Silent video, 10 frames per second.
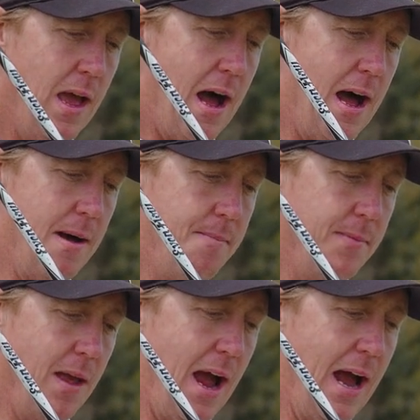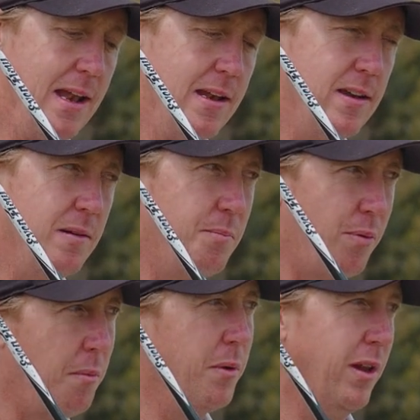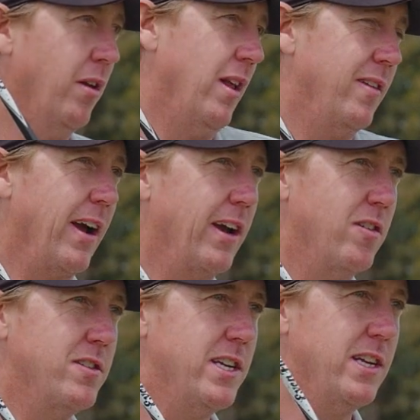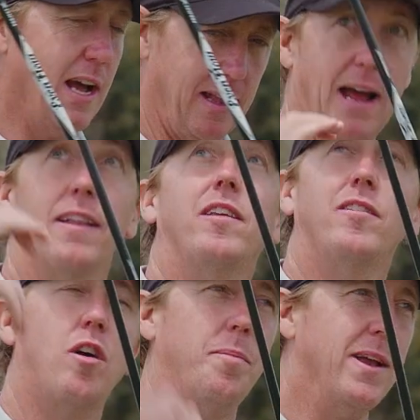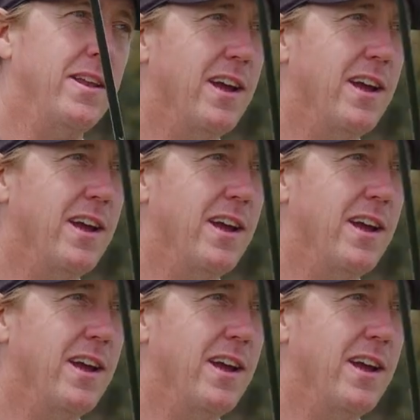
And probably a little less accuracy at this top end,